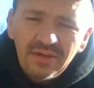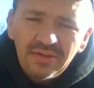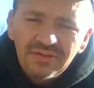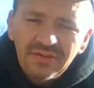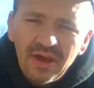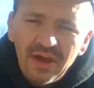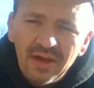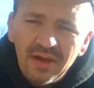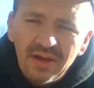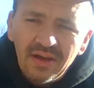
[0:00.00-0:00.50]

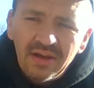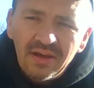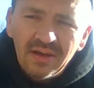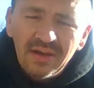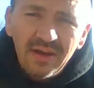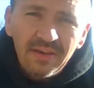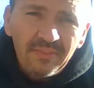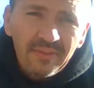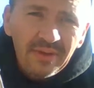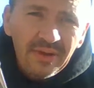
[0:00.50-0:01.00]
uh,
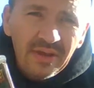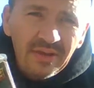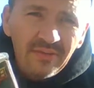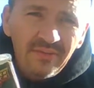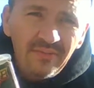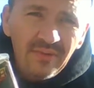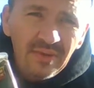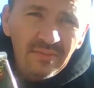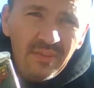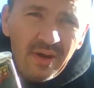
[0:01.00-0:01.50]
Upper Deck
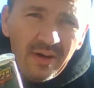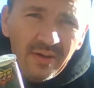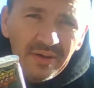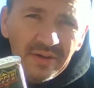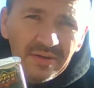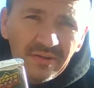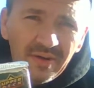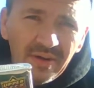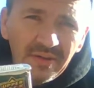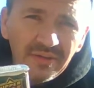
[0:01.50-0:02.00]
football
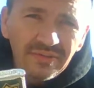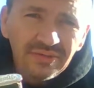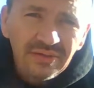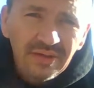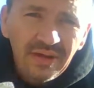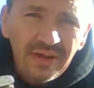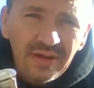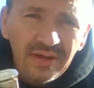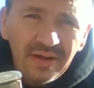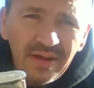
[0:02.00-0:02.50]
heroes,
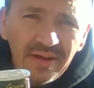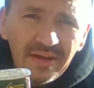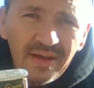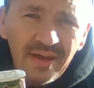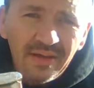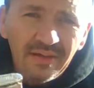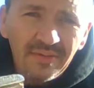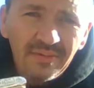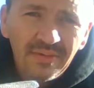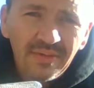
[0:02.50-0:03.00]
and I
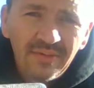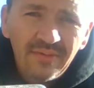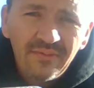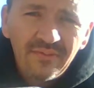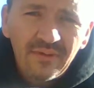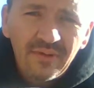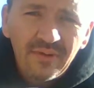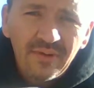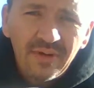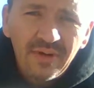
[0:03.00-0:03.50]
got them
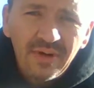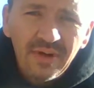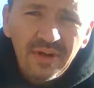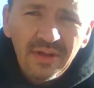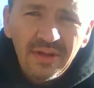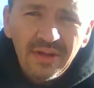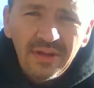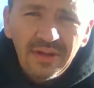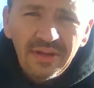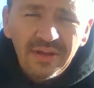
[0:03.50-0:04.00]
for,
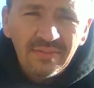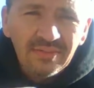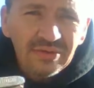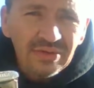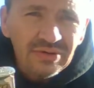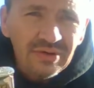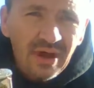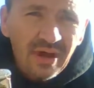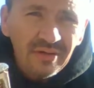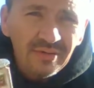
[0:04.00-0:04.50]
it was a
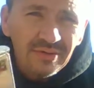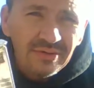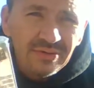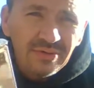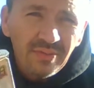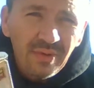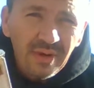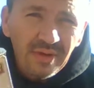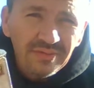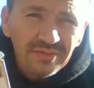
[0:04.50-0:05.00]
dollar and
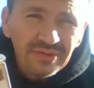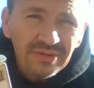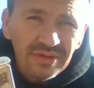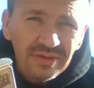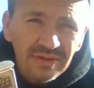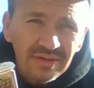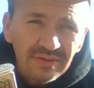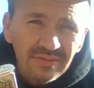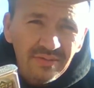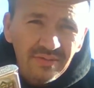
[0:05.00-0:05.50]
twelve
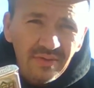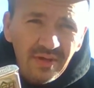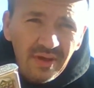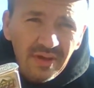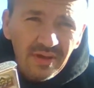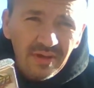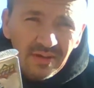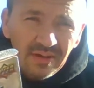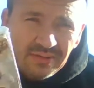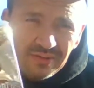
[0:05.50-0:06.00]
cent
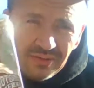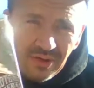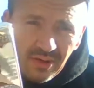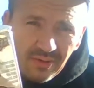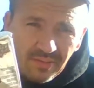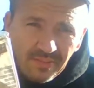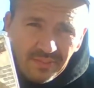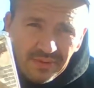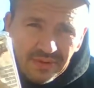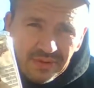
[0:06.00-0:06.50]
uh,
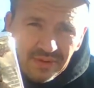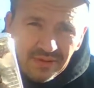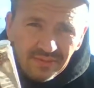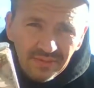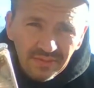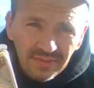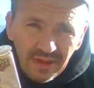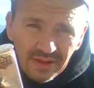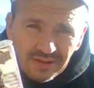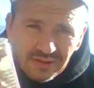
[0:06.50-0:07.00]
total bid.
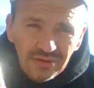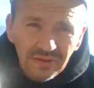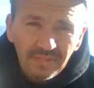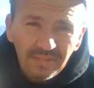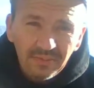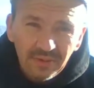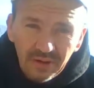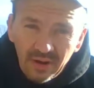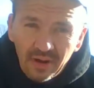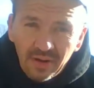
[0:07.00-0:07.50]
That's
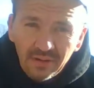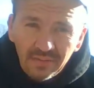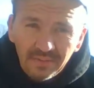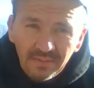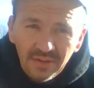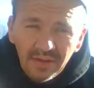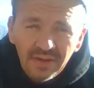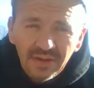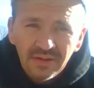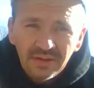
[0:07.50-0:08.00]
shipping and all,
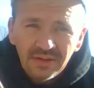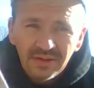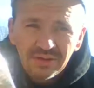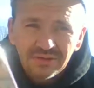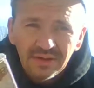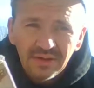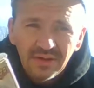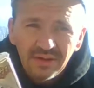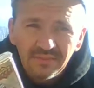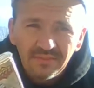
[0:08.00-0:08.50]

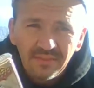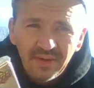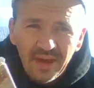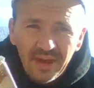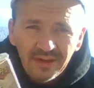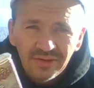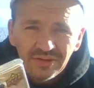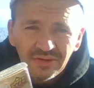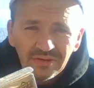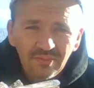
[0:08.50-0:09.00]
because um, I
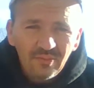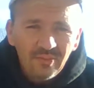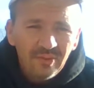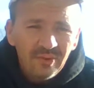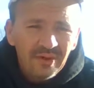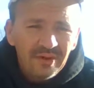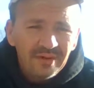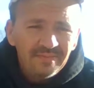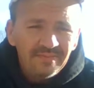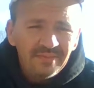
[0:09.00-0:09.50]
actually
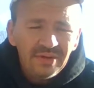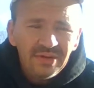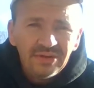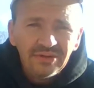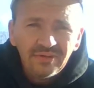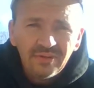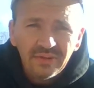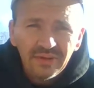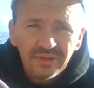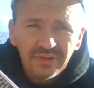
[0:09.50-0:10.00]
won
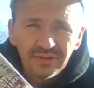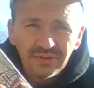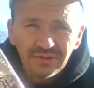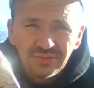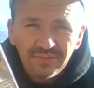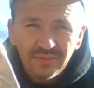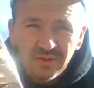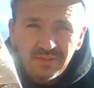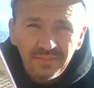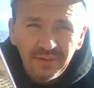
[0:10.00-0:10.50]
each one of these
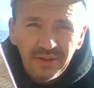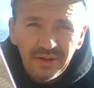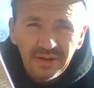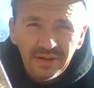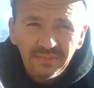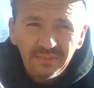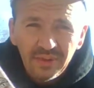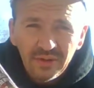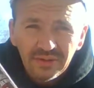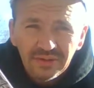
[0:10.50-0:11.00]
for a
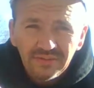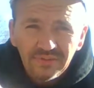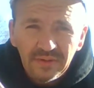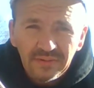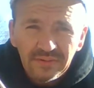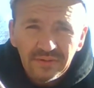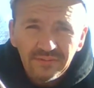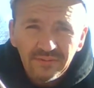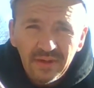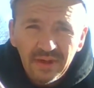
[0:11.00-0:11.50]
penny plus
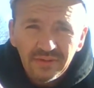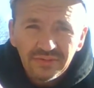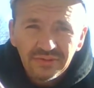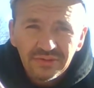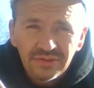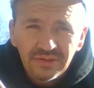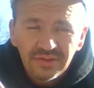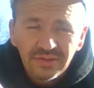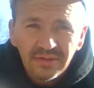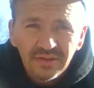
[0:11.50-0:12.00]
fifty-five
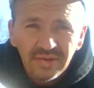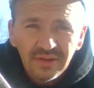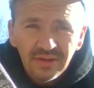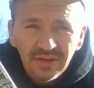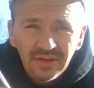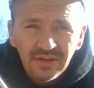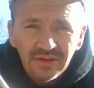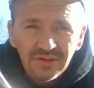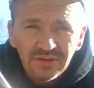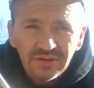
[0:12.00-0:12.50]
cent
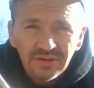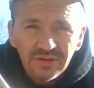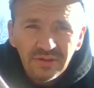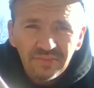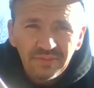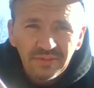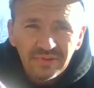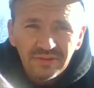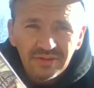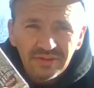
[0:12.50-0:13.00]

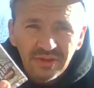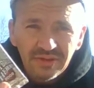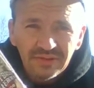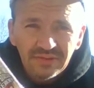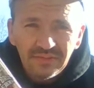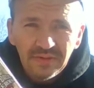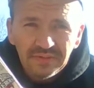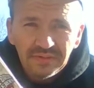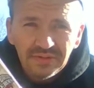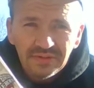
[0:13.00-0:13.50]
shipping, so that's
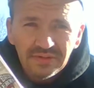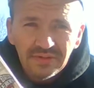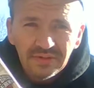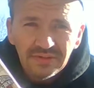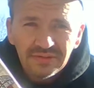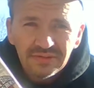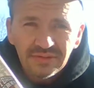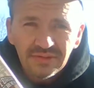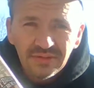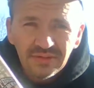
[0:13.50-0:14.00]

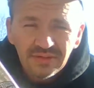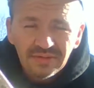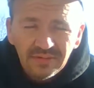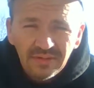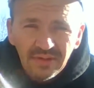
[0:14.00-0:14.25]
fifty-six cent